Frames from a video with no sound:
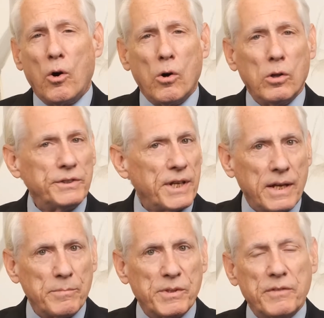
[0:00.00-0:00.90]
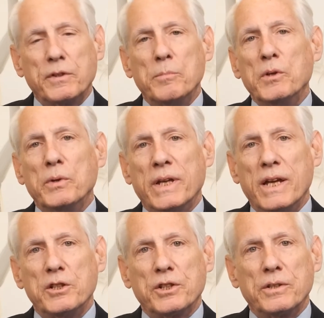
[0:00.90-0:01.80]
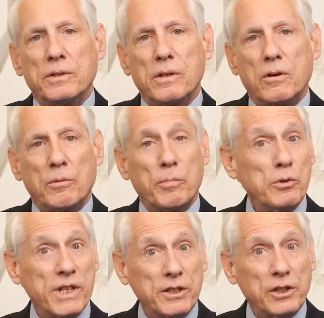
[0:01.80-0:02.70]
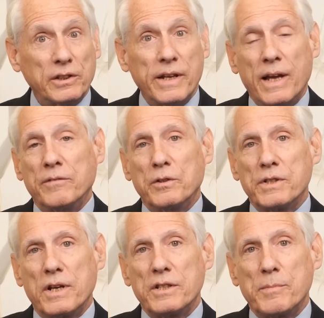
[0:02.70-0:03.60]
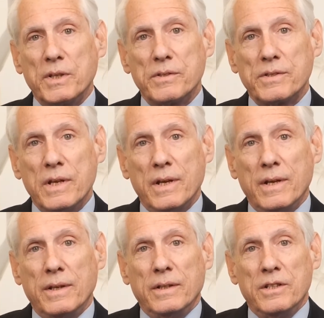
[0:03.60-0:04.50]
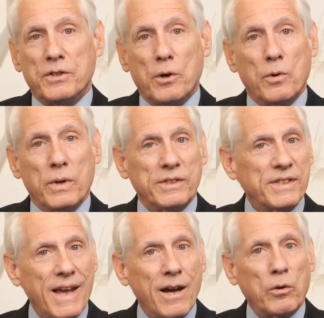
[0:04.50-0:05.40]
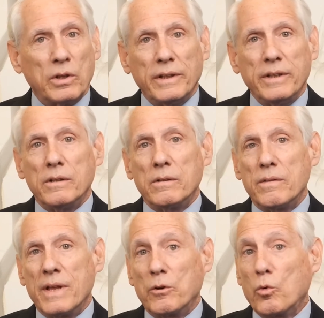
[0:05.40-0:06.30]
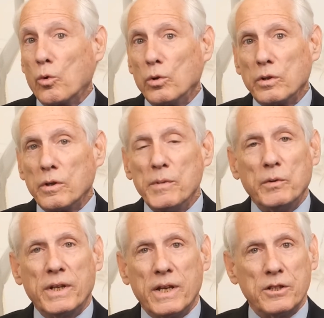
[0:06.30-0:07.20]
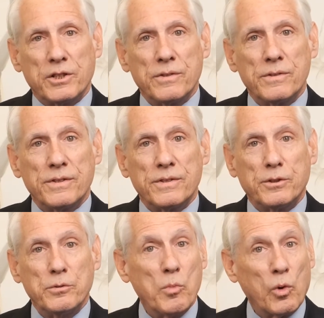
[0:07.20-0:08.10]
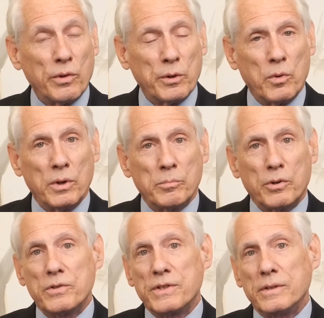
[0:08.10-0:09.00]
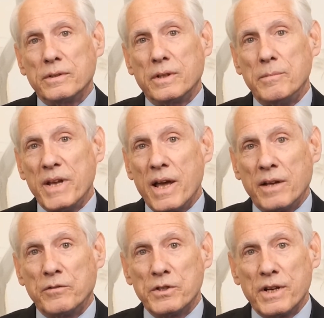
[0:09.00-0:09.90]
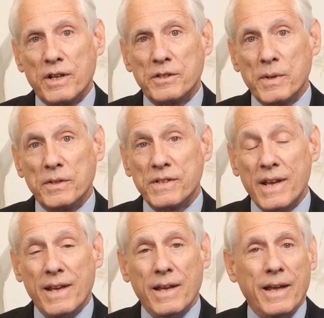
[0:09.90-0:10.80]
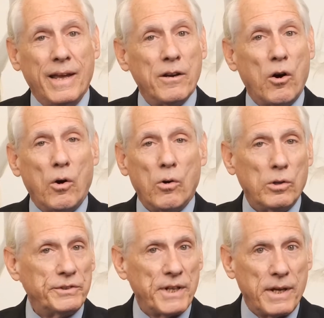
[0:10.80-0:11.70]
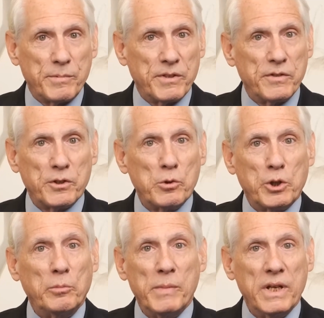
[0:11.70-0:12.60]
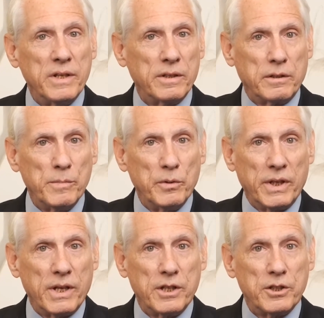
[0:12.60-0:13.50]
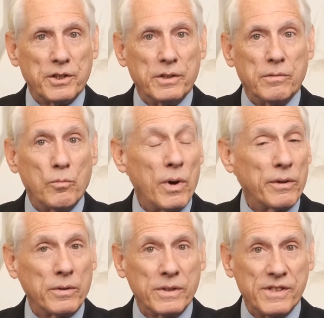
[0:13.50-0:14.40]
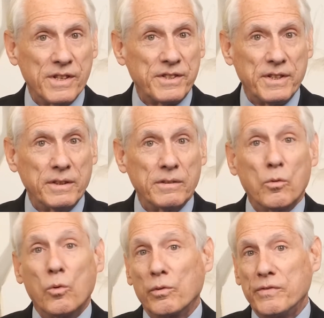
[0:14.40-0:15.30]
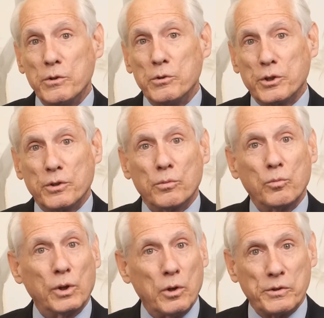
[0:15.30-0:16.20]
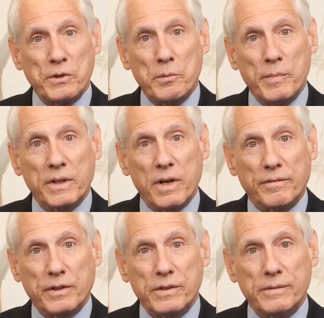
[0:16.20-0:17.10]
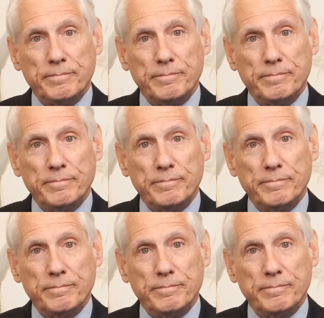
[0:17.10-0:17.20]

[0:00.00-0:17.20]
all types of communication are potentially advertisements. So it's now clear that oral communications to more than one person can be advertisements, and all types of social media communication, whether existing or future, will also be covered.